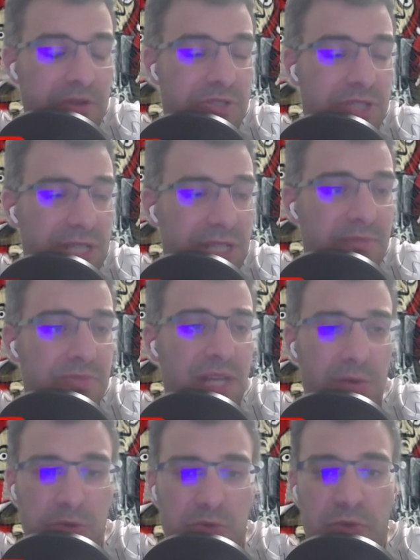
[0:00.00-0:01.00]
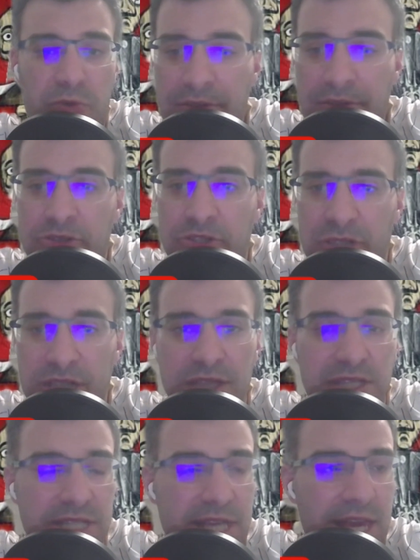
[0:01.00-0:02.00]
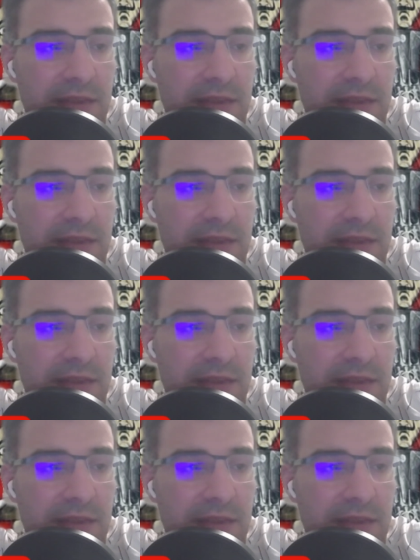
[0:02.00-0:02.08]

teams, I would rather see these games